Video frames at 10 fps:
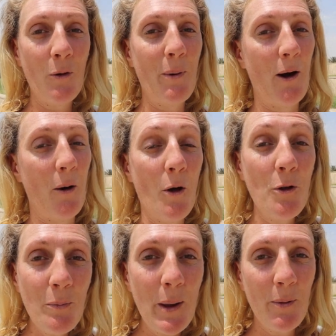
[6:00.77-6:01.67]
or by
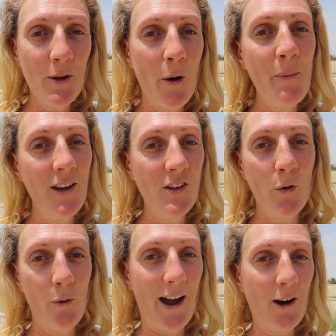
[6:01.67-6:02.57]
other people coming
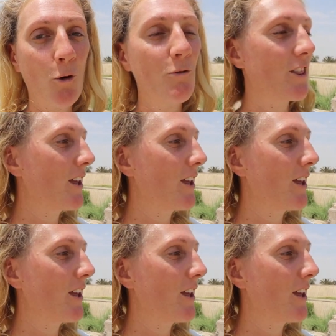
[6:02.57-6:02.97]
into Iraq over